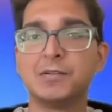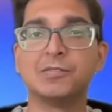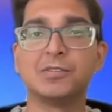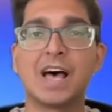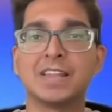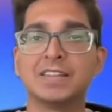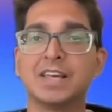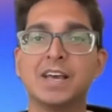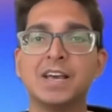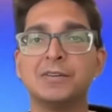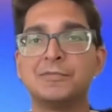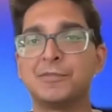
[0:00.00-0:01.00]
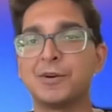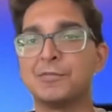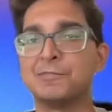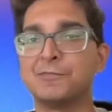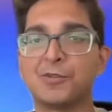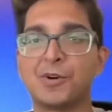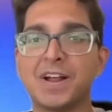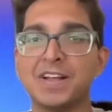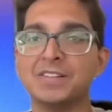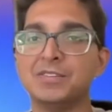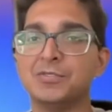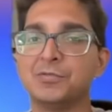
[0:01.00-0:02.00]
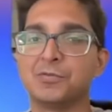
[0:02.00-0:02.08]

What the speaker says: Flatlay, from Friends,